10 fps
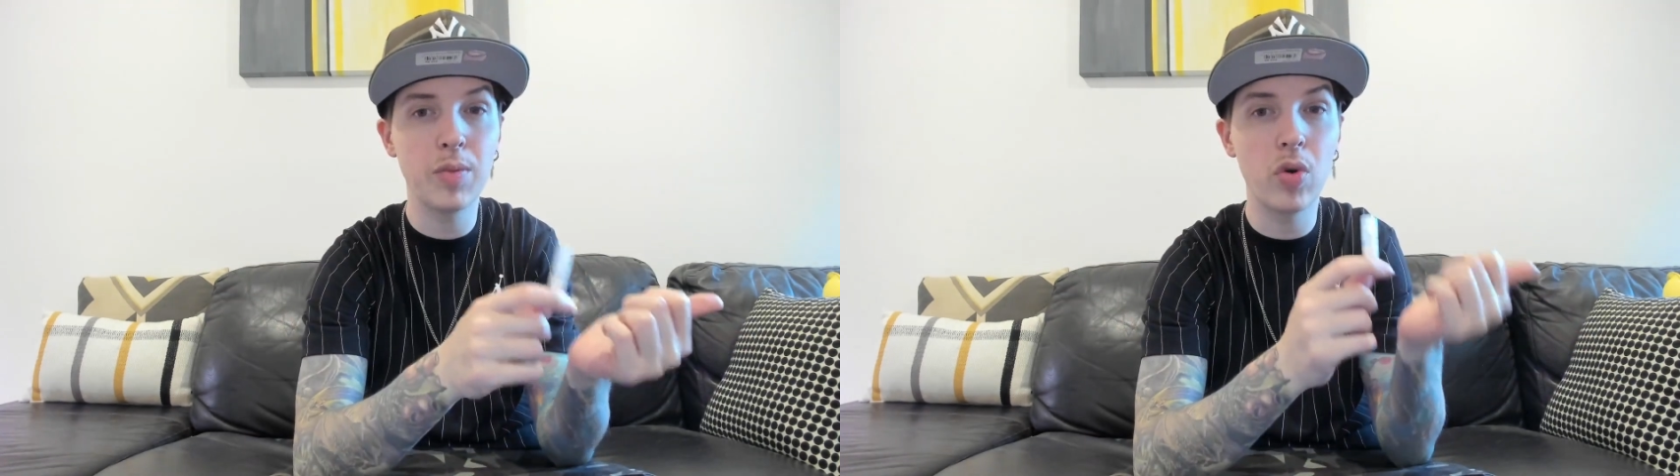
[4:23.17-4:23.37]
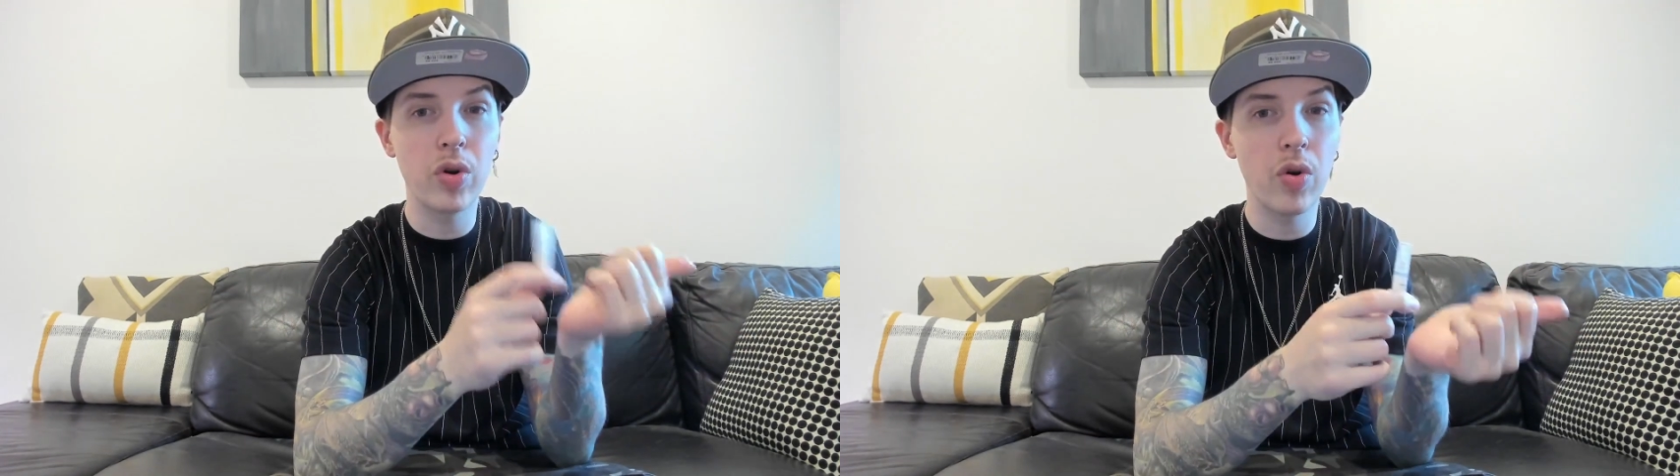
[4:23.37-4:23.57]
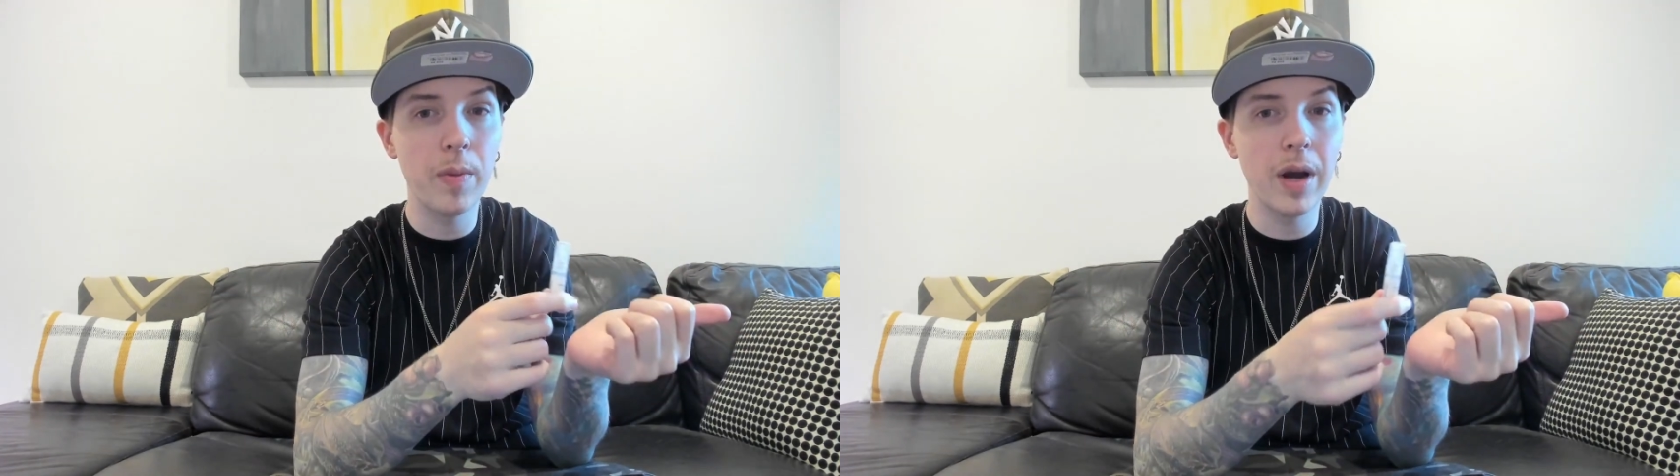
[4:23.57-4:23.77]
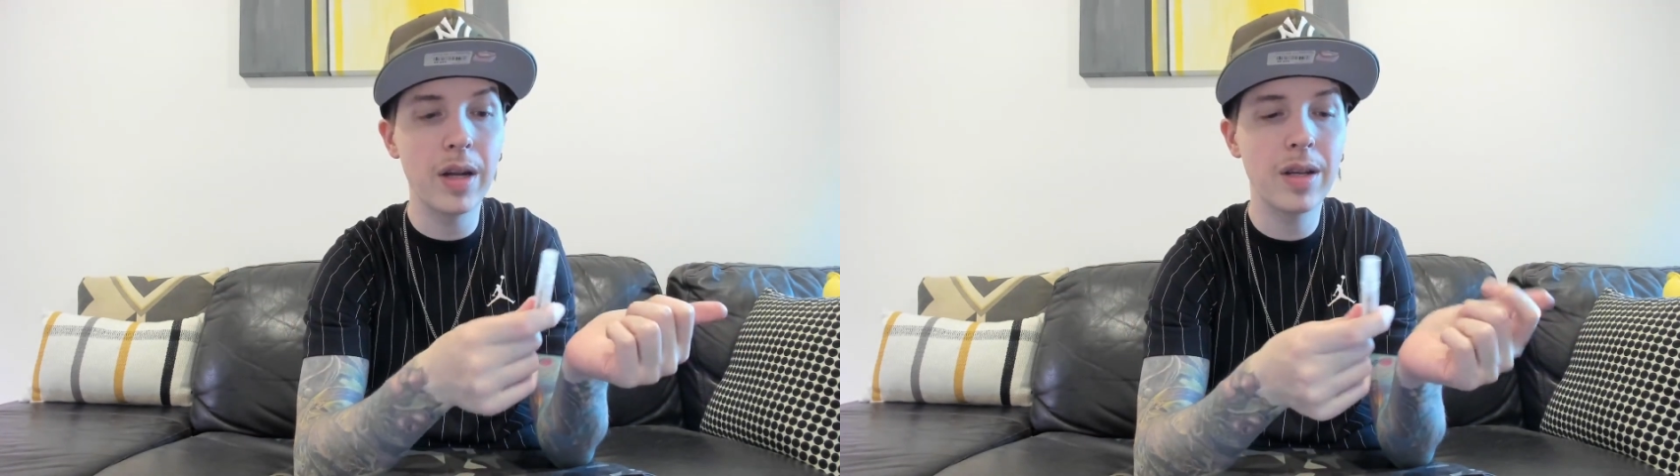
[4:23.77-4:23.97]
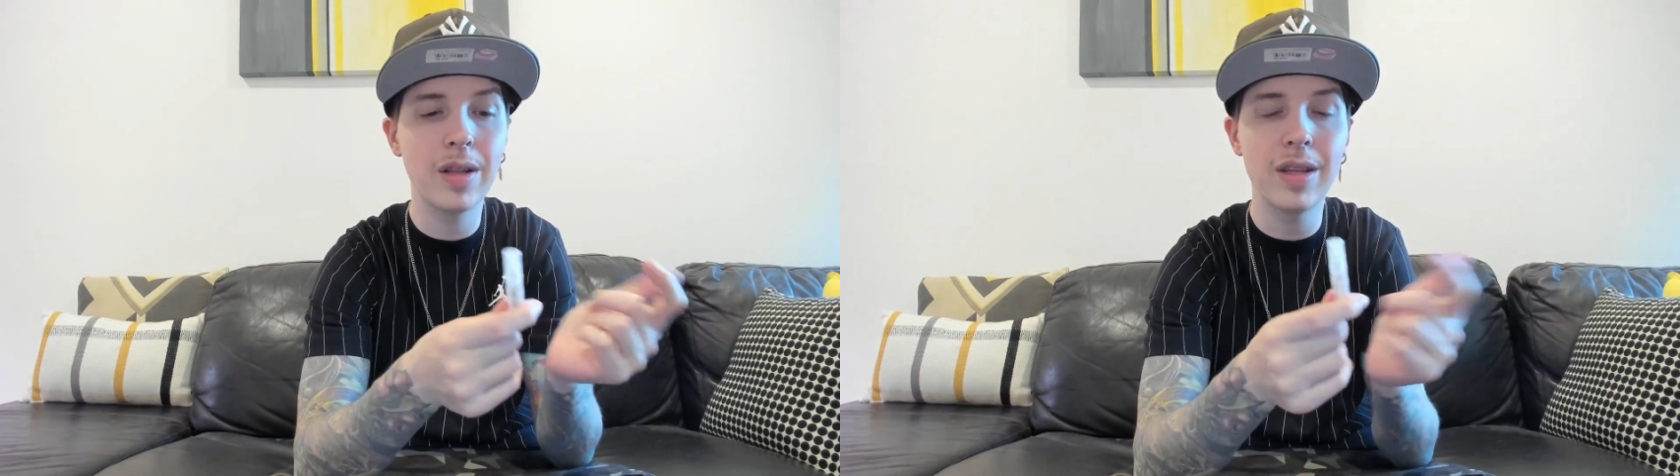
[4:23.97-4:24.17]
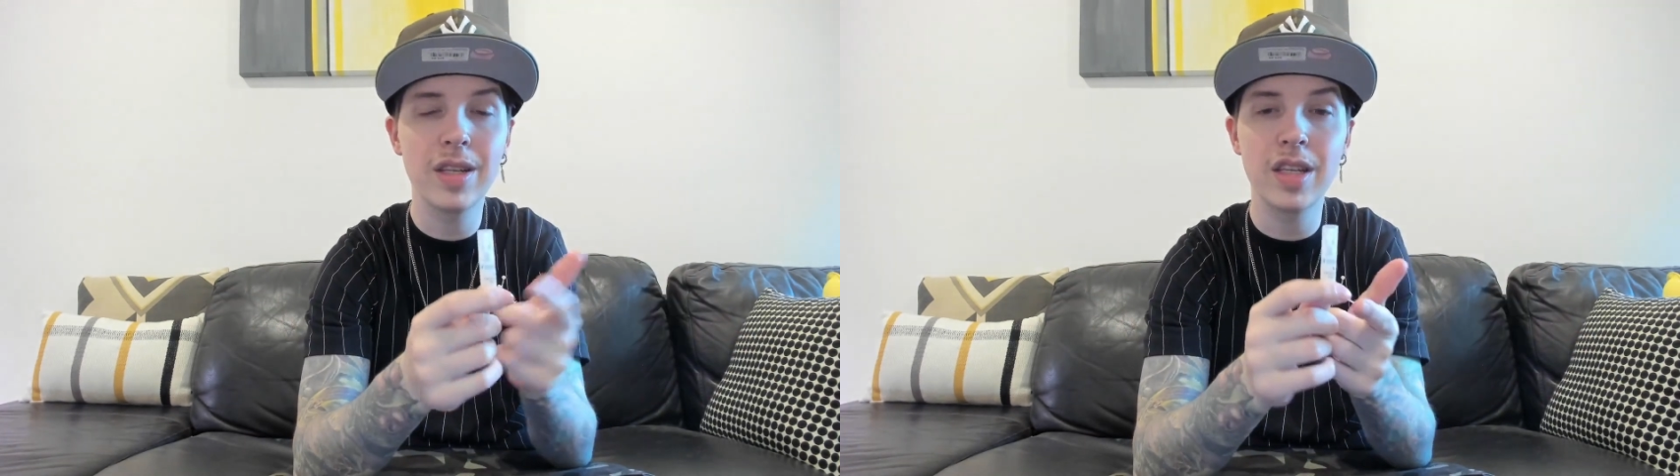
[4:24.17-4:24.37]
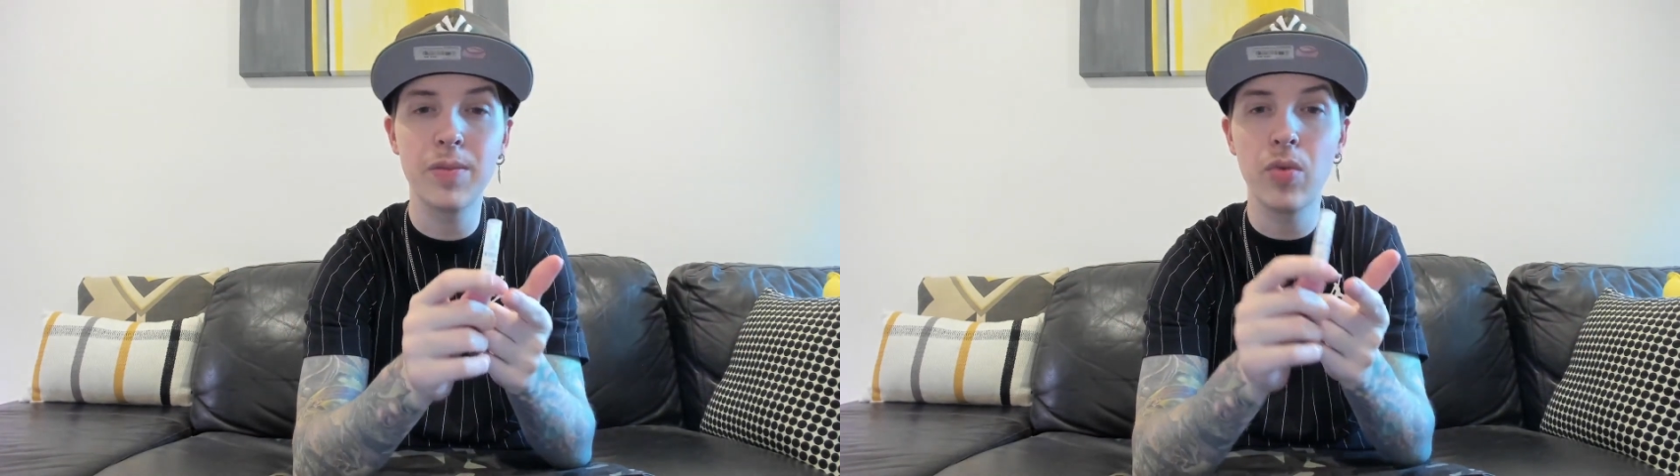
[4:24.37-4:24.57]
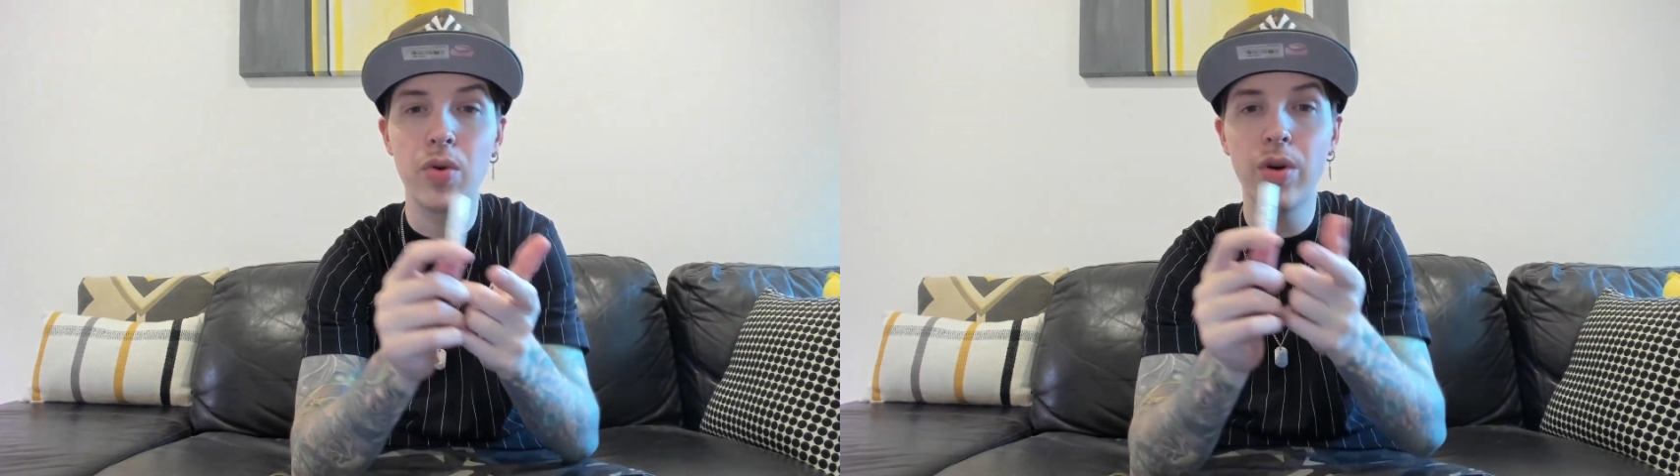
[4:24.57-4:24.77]
more gourmand. This is
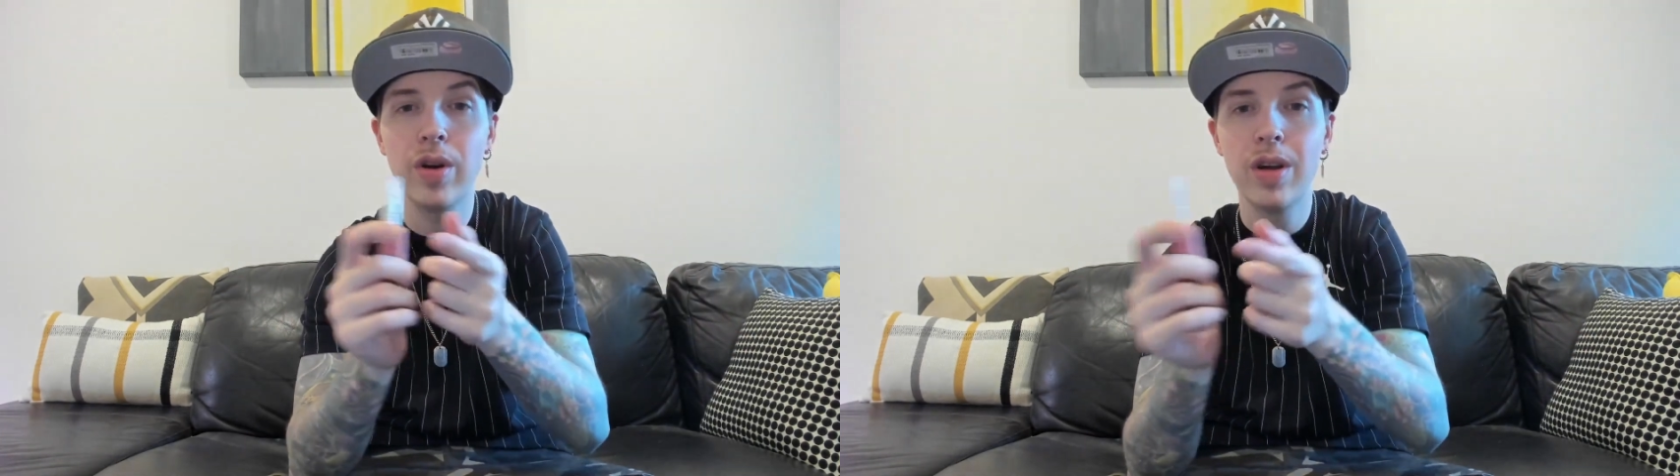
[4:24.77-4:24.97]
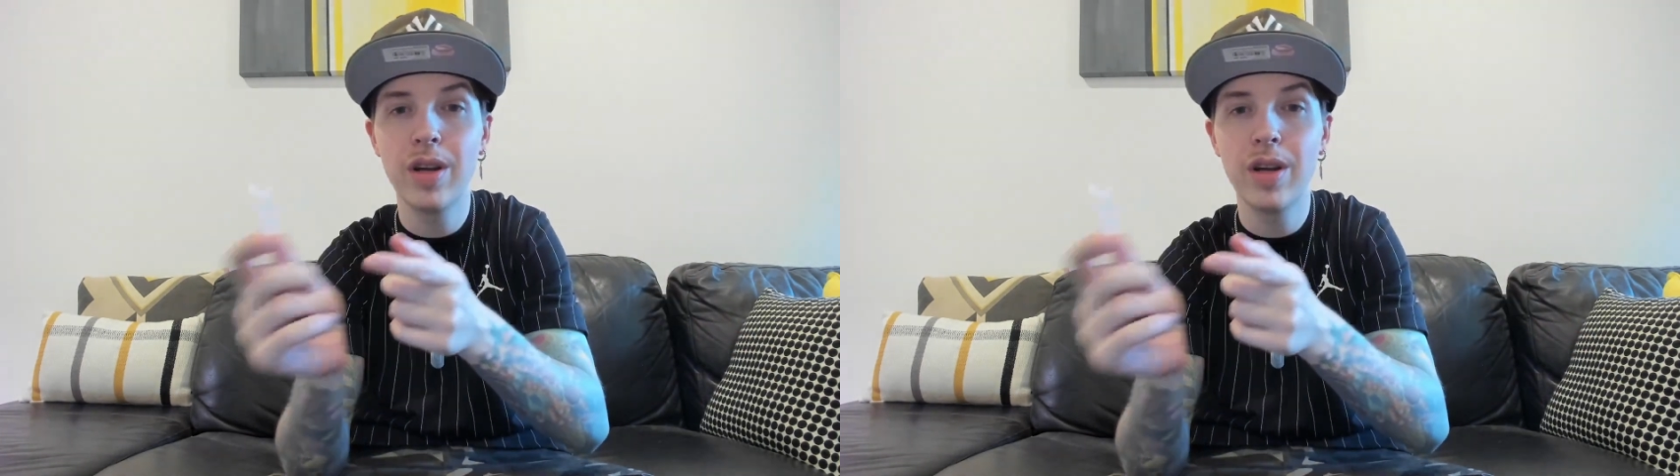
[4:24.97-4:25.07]
more